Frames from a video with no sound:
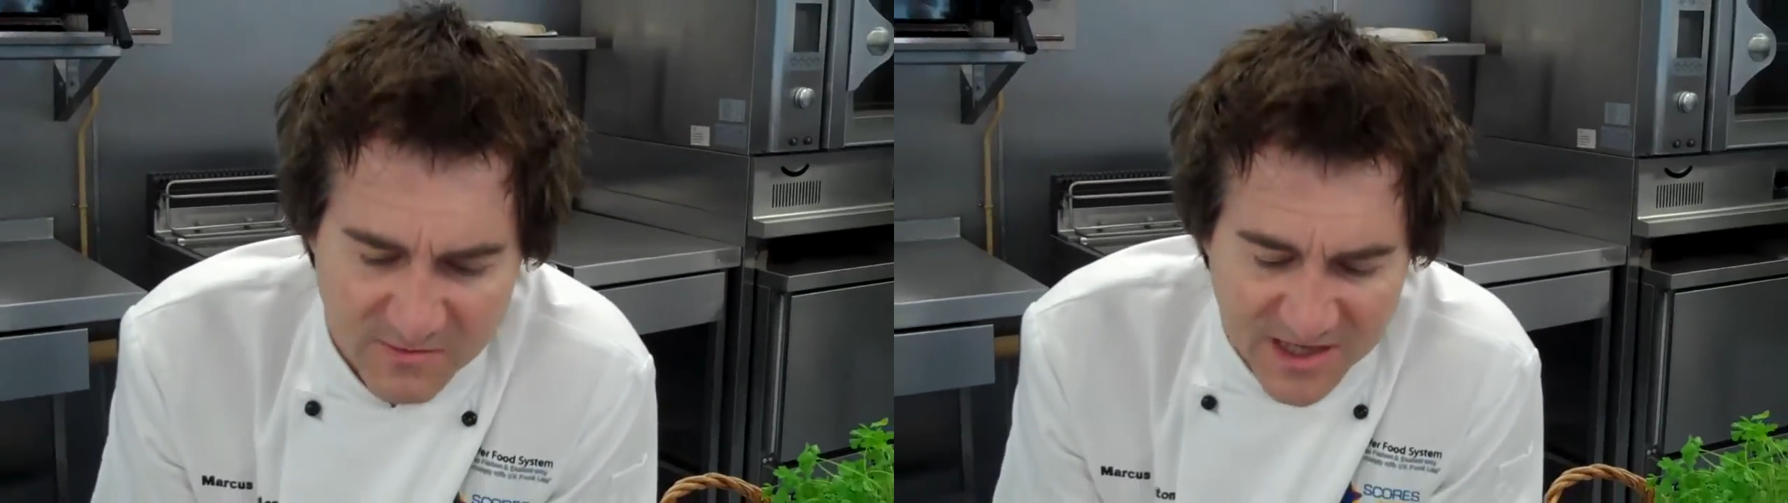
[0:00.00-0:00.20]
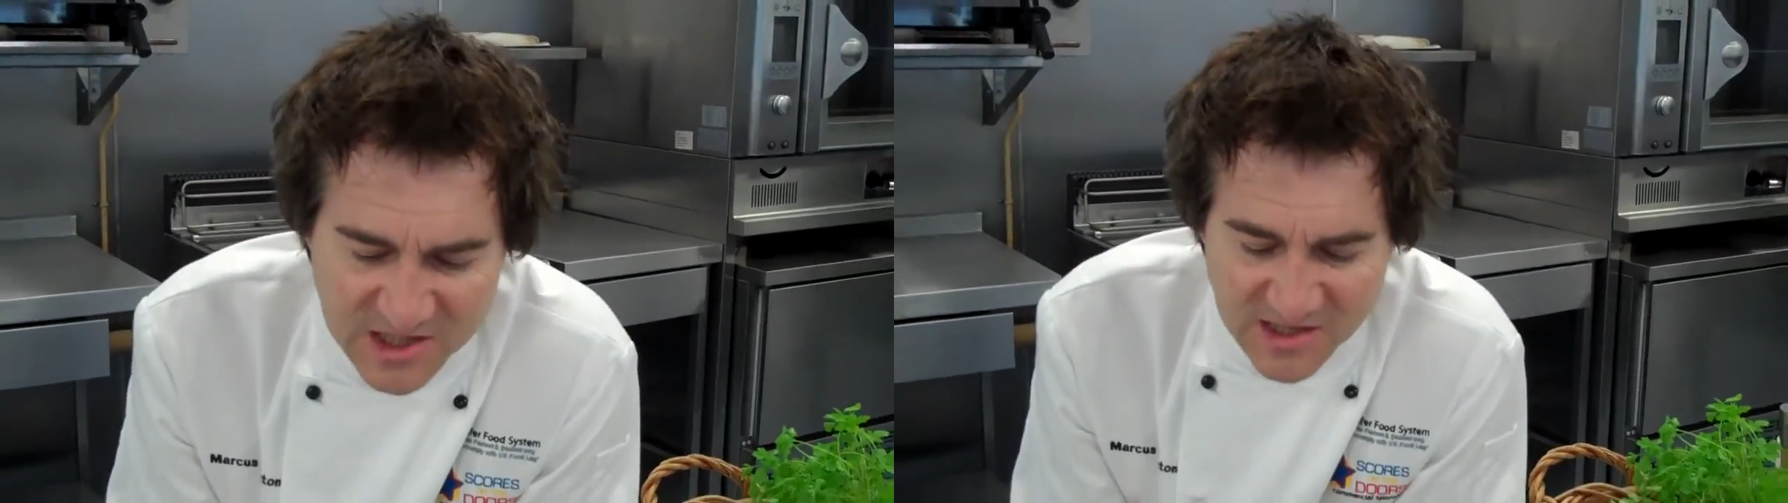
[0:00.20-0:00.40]

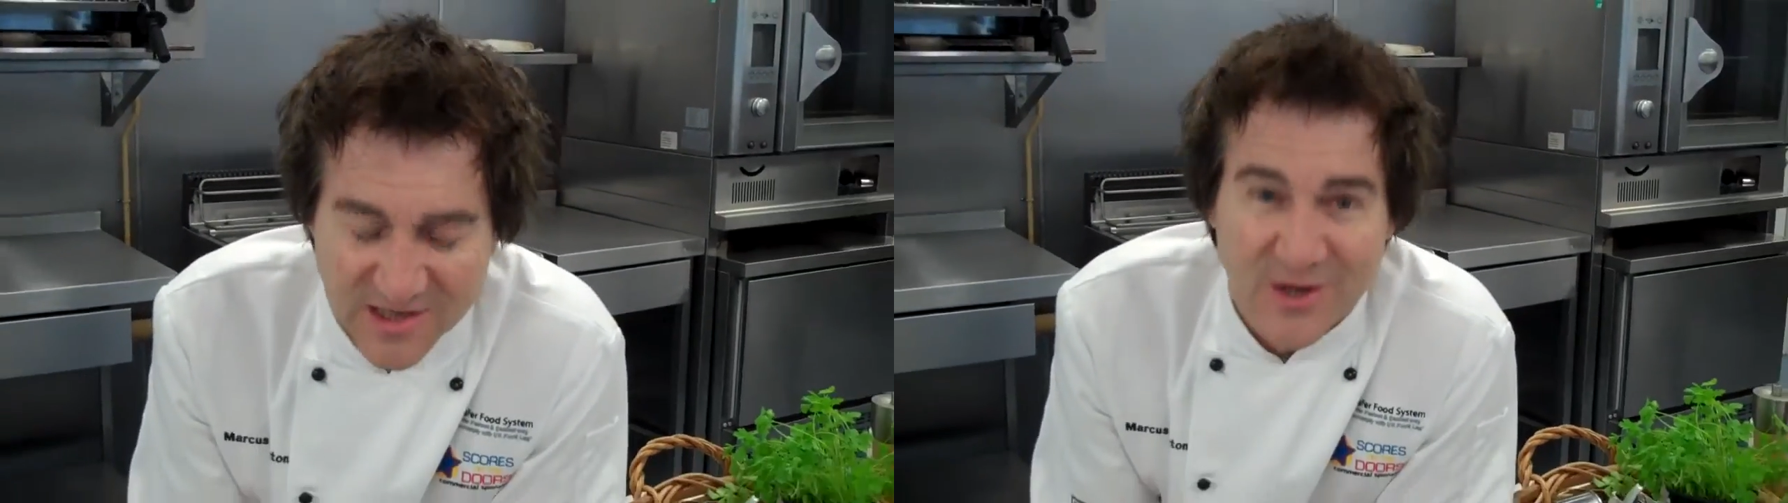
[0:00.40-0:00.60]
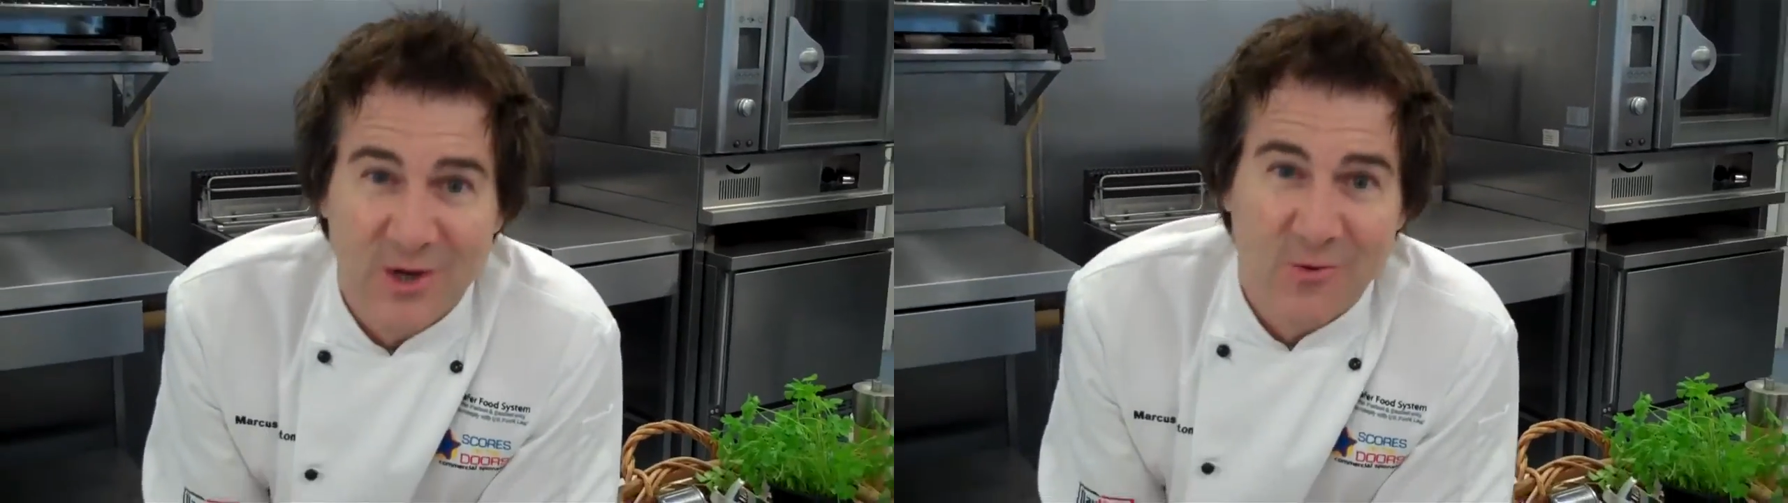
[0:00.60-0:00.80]
Well,
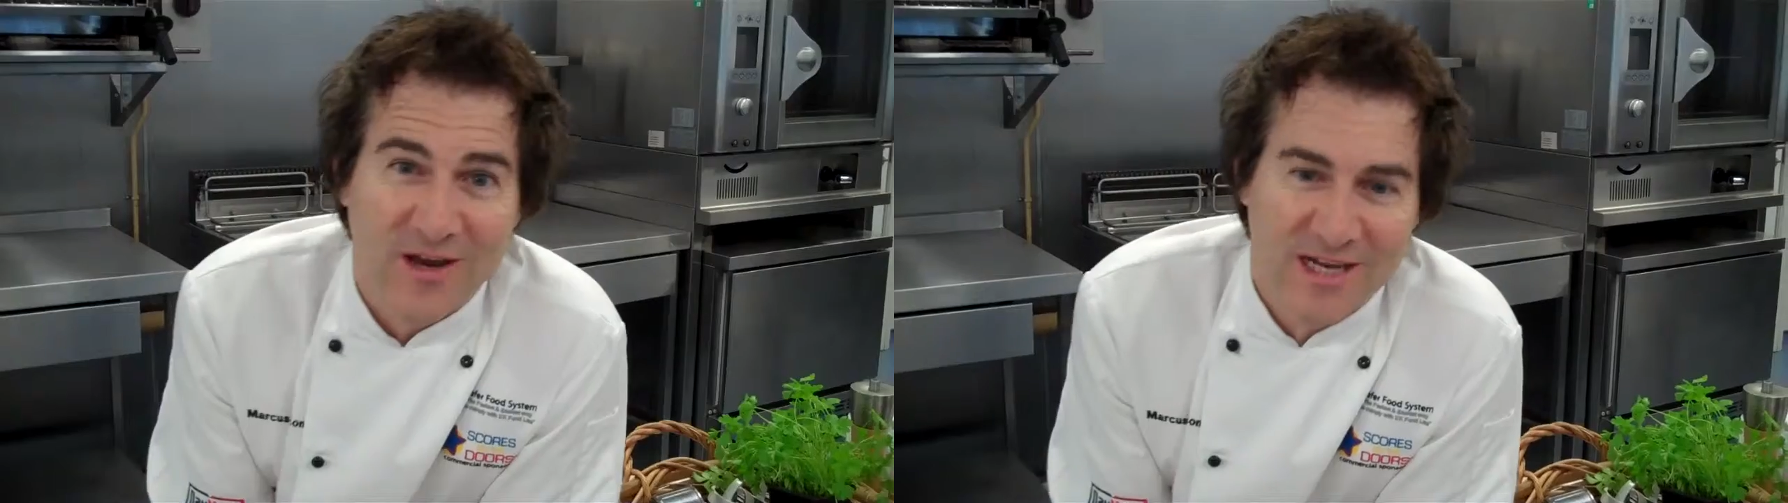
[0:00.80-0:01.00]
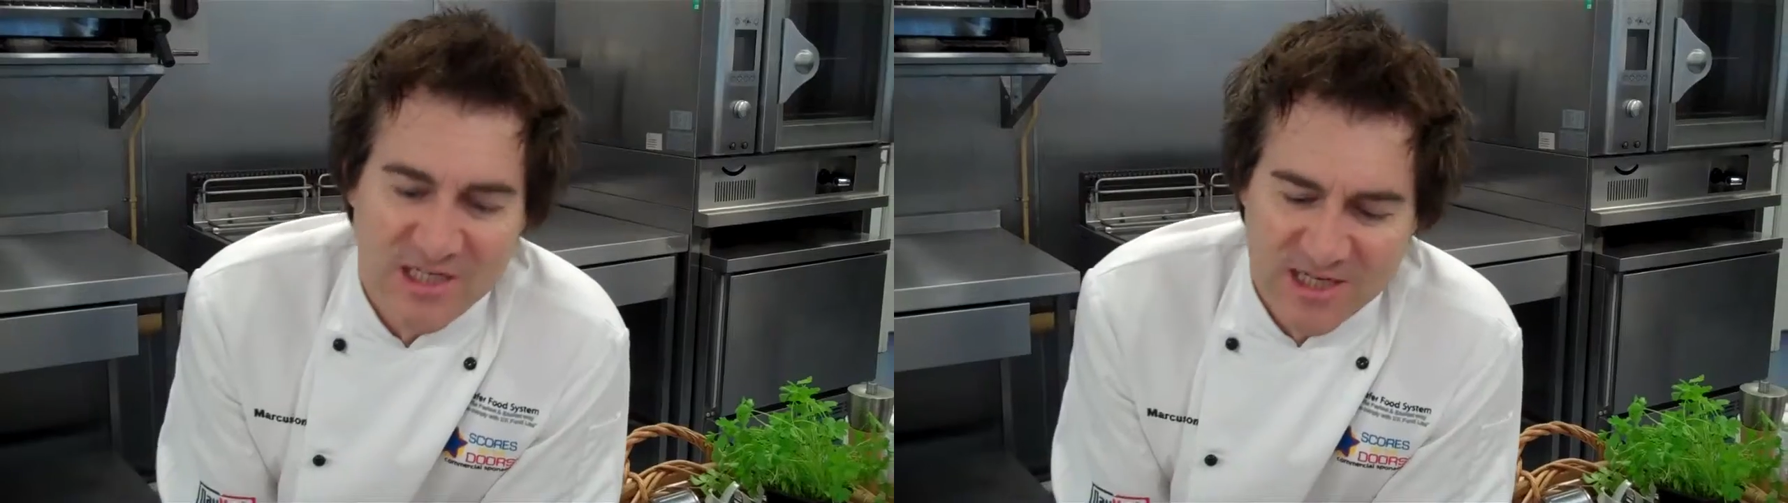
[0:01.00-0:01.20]
actually,
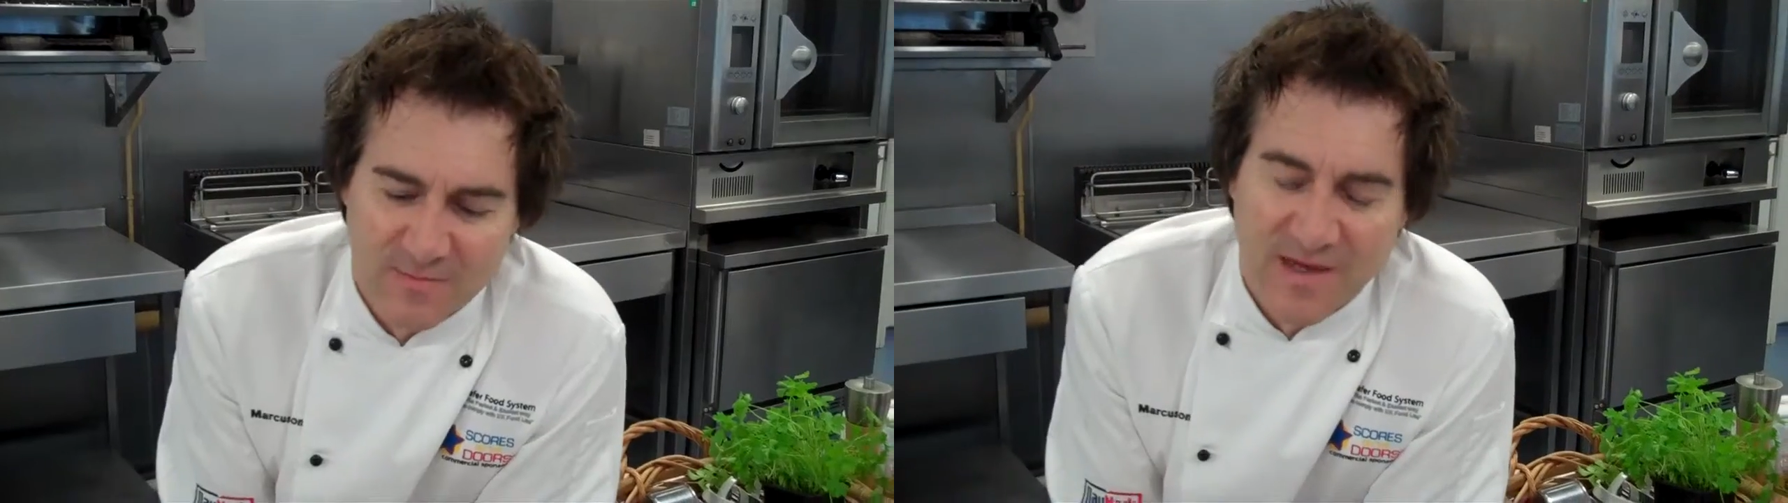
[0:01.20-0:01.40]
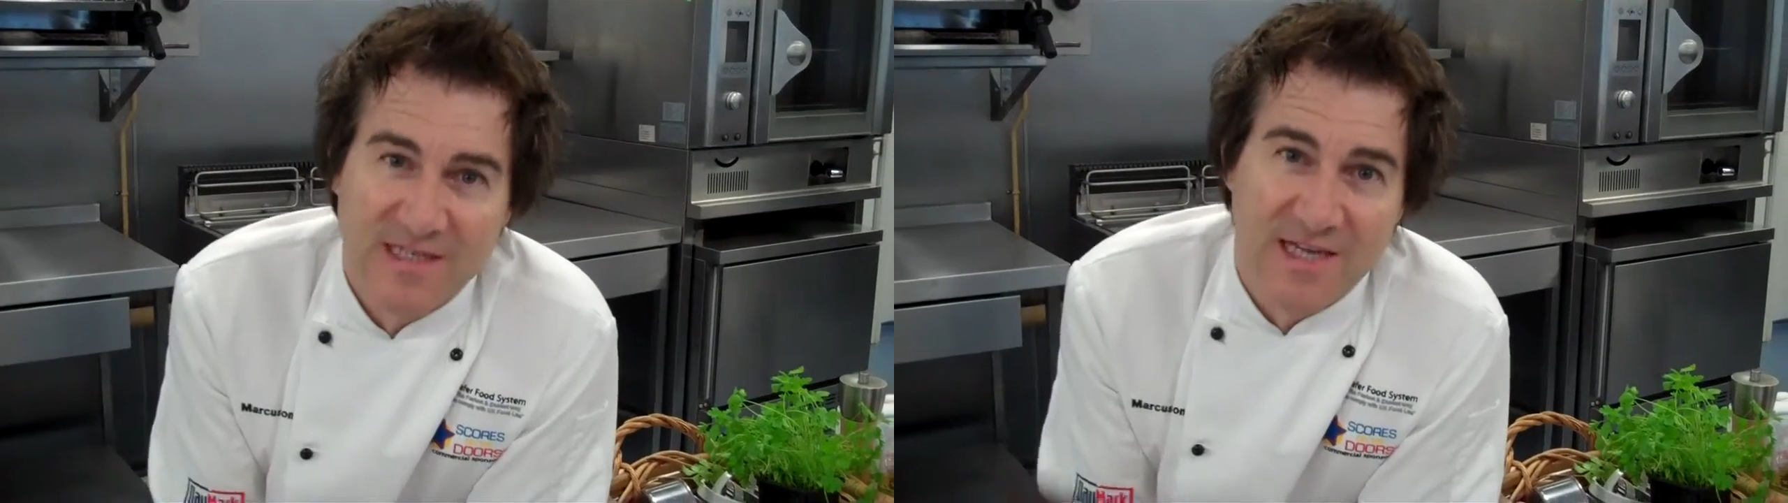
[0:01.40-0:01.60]
one case of
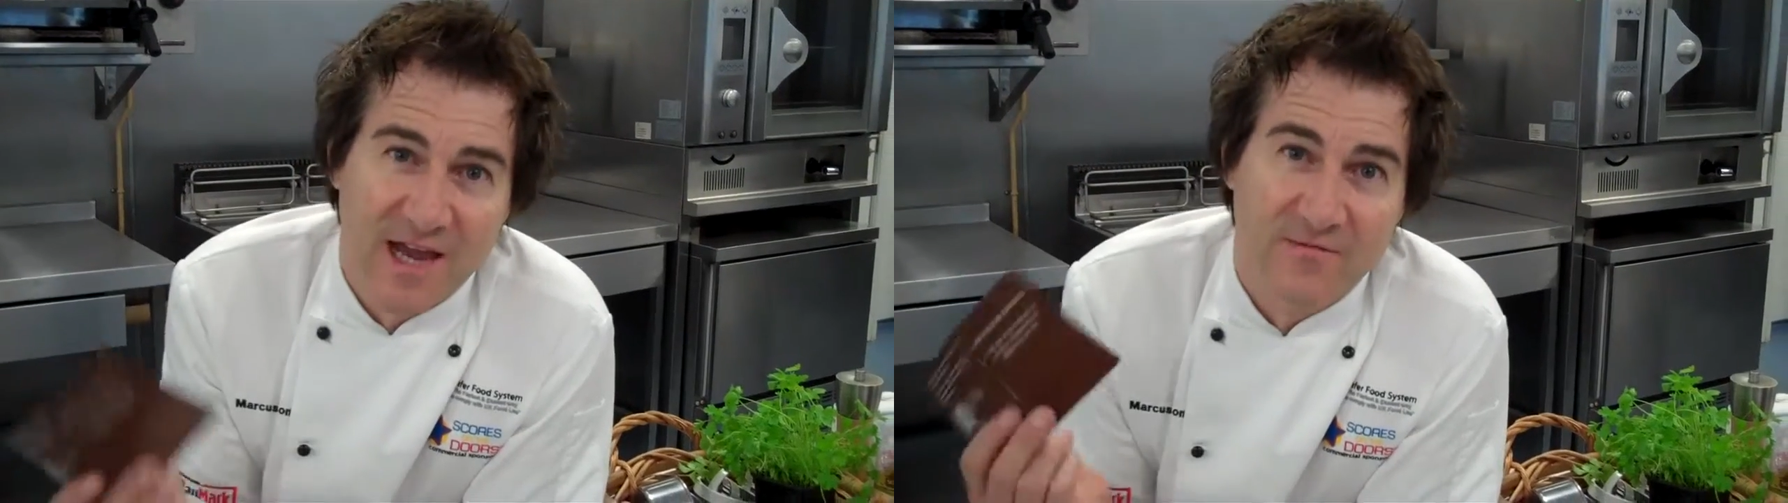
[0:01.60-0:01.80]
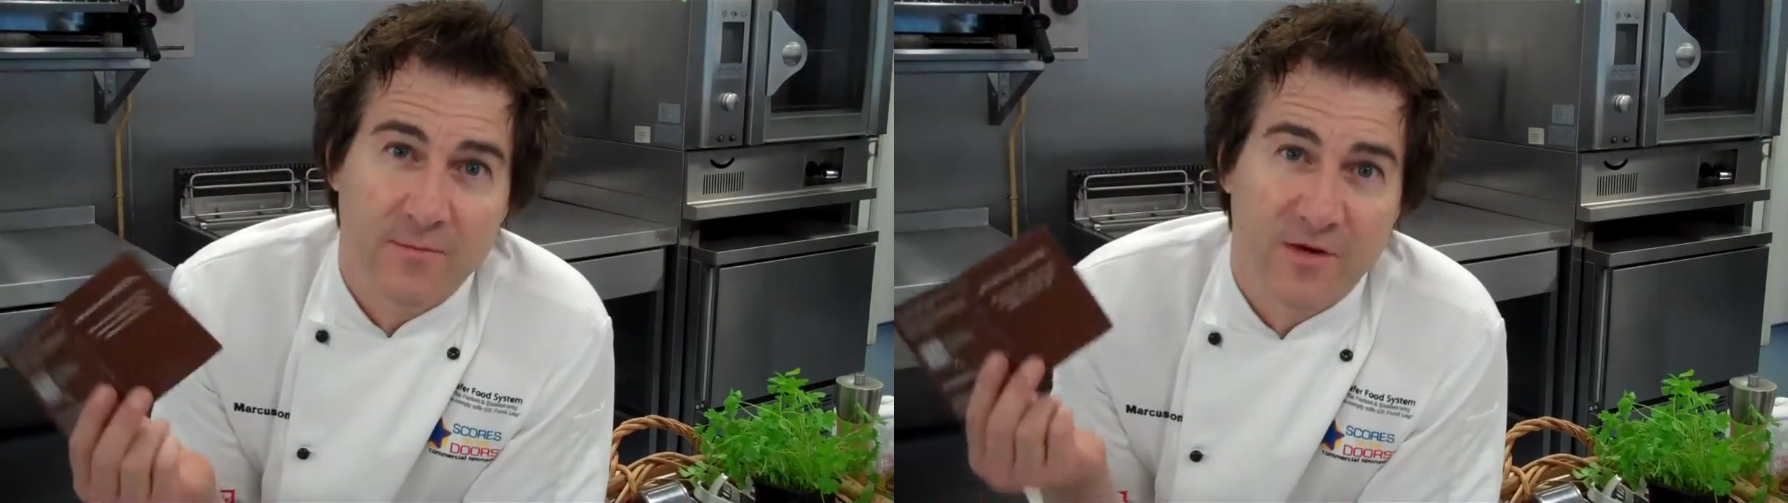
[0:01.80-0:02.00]
champagne to
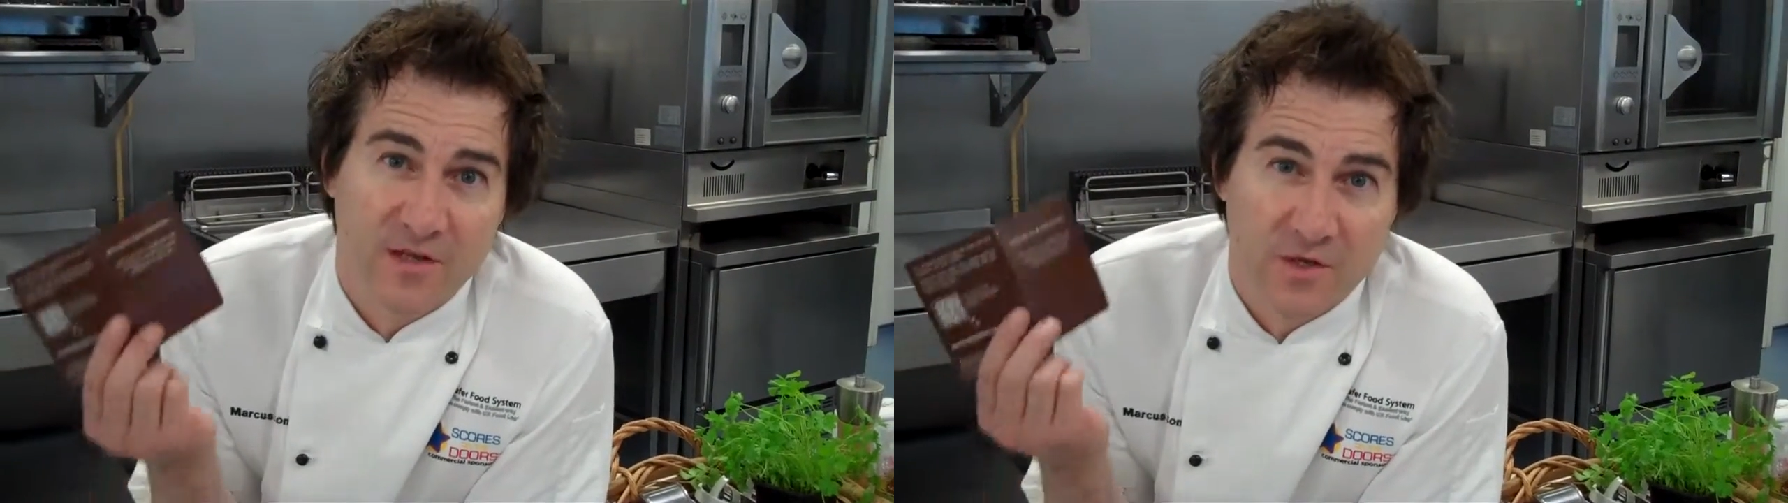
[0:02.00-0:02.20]
get everybody